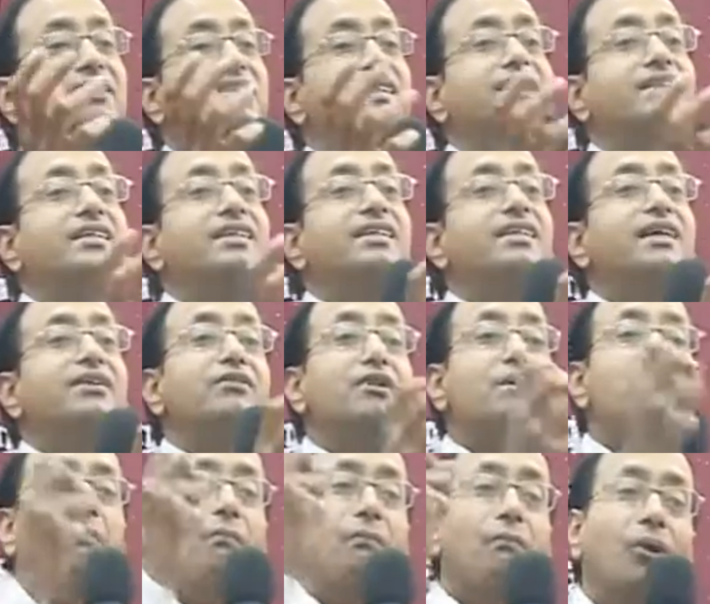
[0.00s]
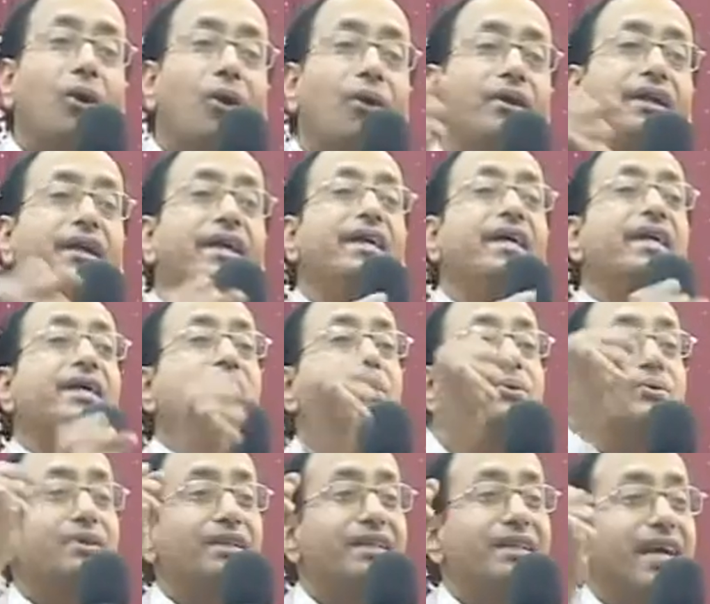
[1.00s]
turn our mourning
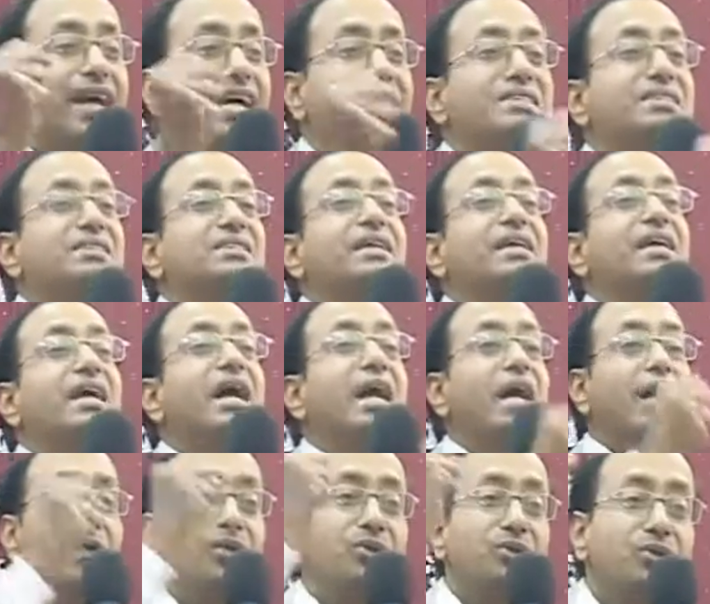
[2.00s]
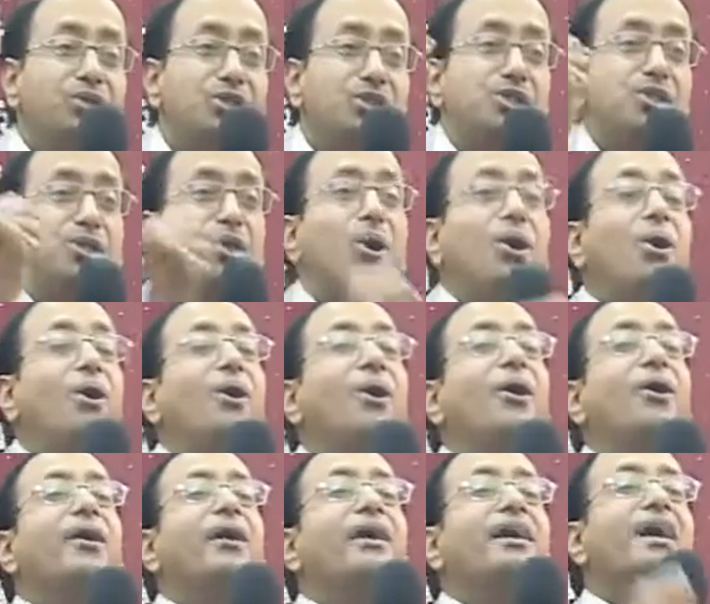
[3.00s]
into dancing, into
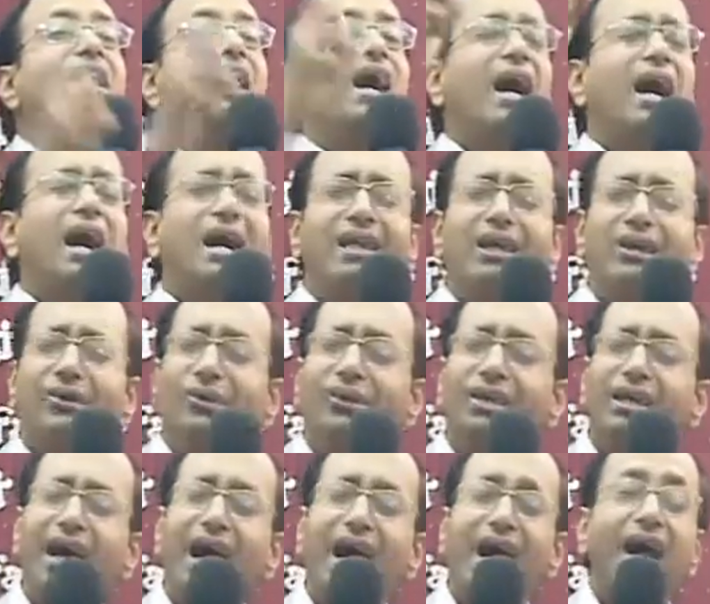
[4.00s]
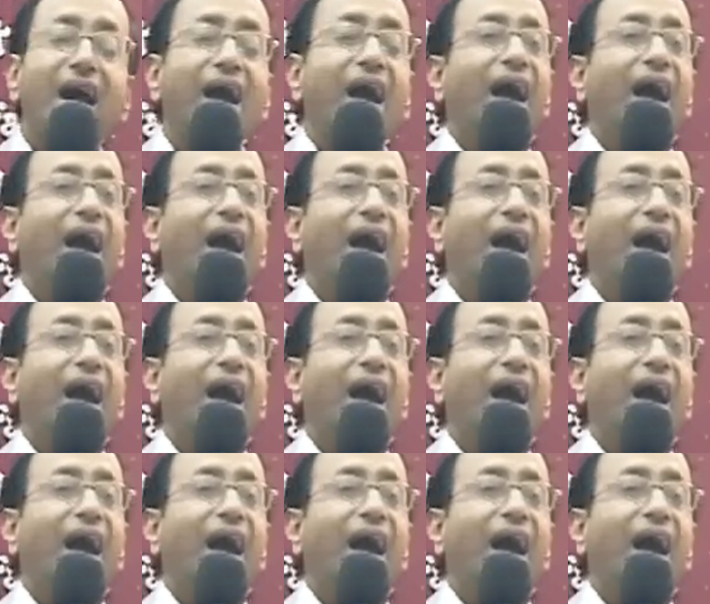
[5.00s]
joy. Hallelujah.